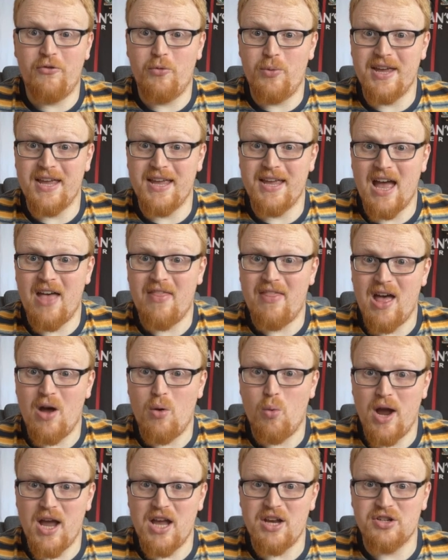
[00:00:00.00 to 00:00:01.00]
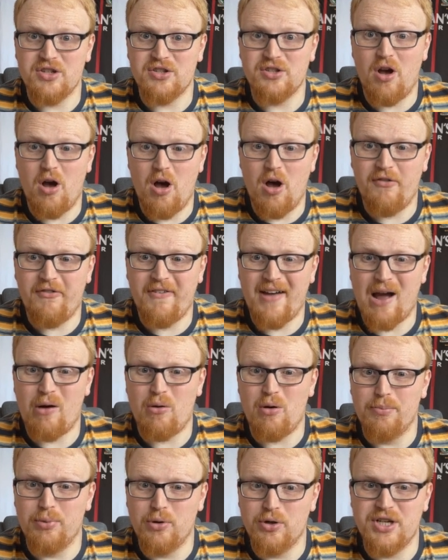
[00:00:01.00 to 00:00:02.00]
can get their wages off our
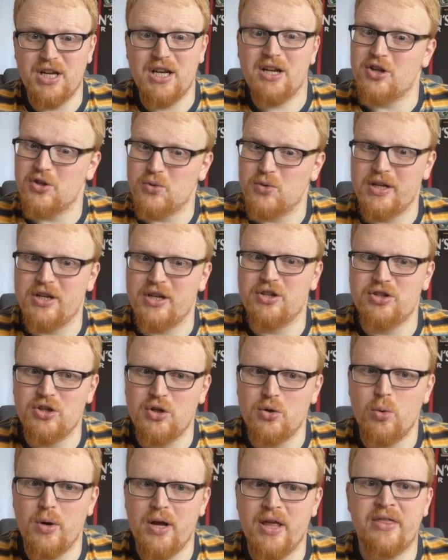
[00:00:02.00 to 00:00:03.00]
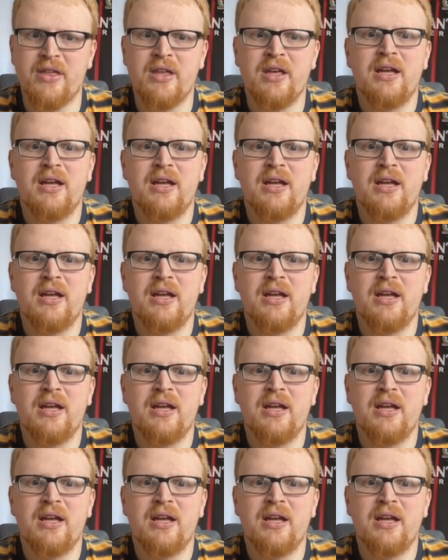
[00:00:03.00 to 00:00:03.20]
budget, because we could do with